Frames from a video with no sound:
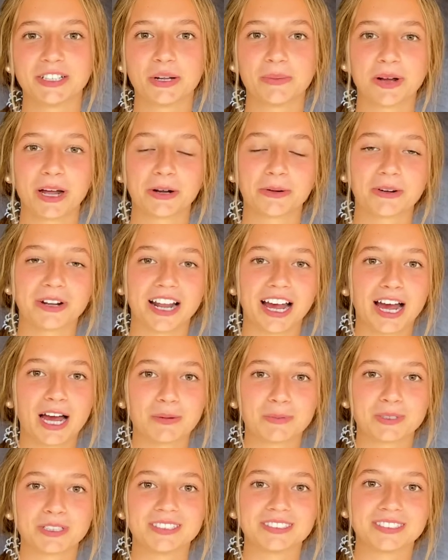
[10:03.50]
no matter what
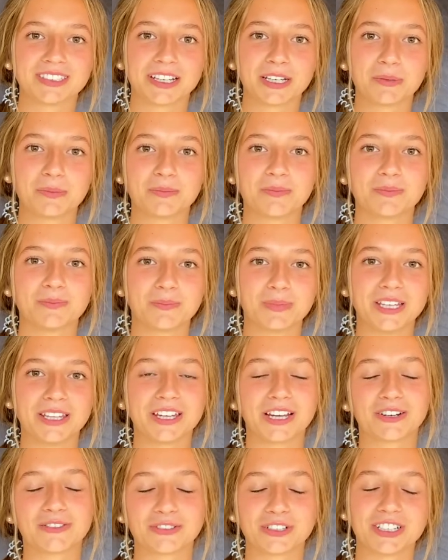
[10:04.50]
happens, like be
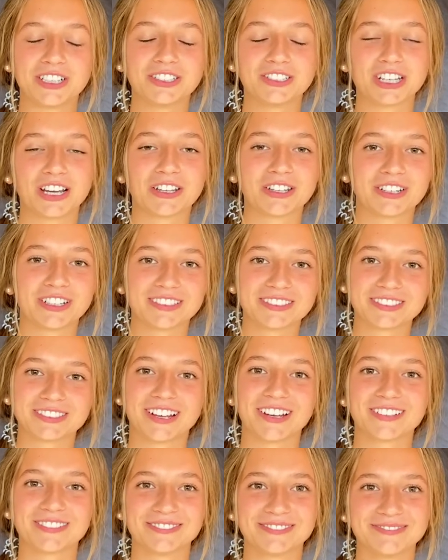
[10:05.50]
there for each other and
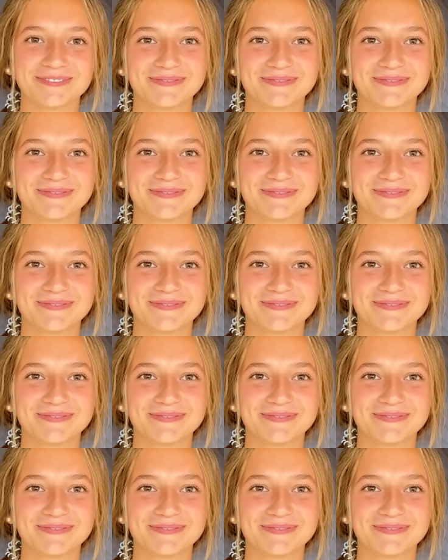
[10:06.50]
stuff.